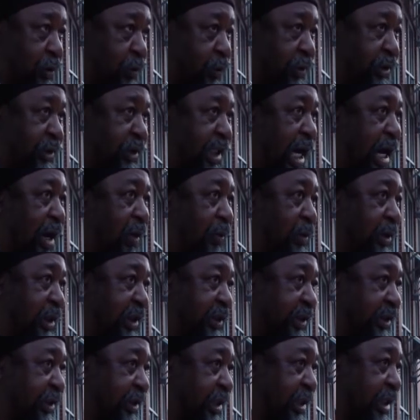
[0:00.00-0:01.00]
Which I
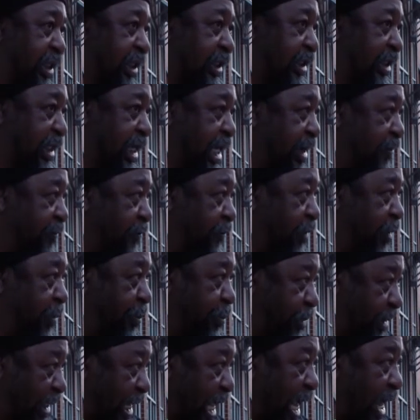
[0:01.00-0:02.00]
this is another name for
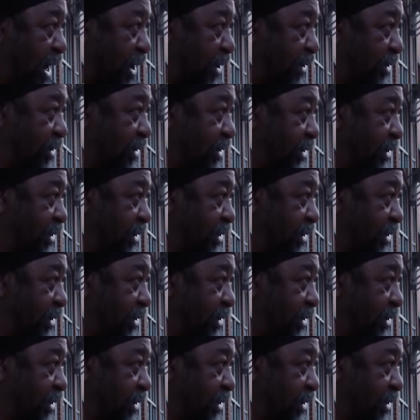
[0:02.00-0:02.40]
a plow.